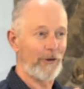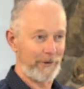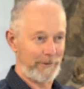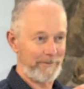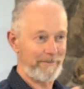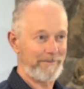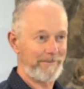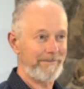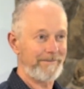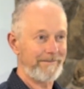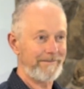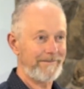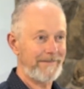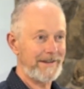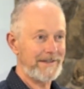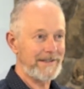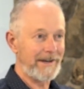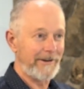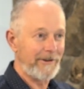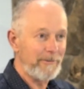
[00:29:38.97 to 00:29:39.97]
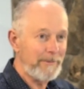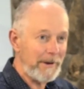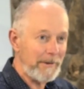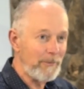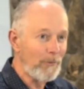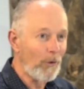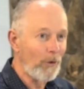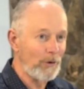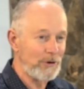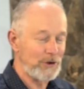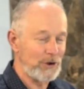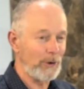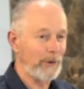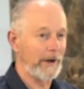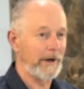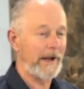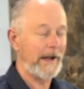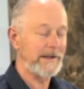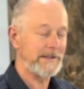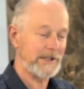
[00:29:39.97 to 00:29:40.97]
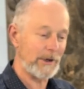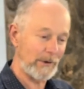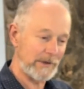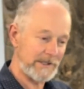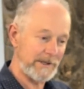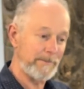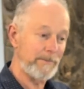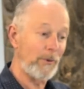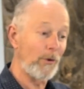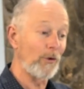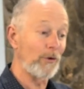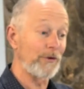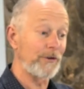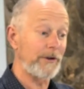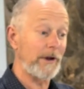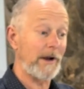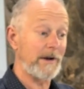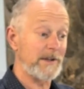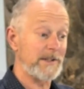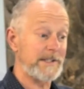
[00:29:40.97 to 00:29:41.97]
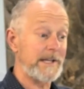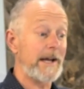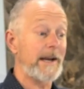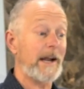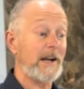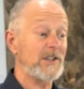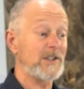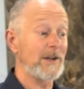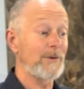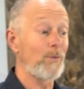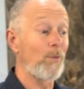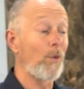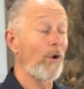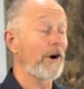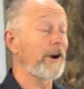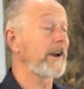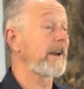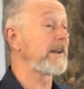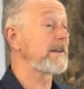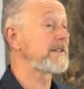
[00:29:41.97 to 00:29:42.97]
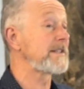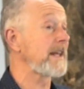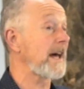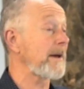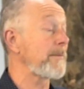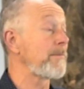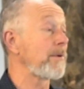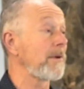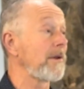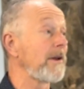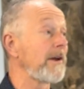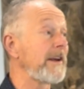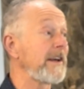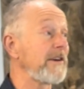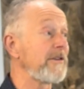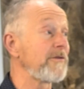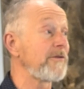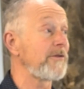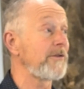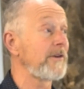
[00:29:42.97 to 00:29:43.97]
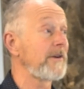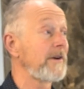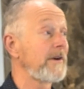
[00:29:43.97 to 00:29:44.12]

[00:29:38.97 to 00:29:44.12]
them. There's a little bit more to it. And so it's important to understand actually what it is they believe.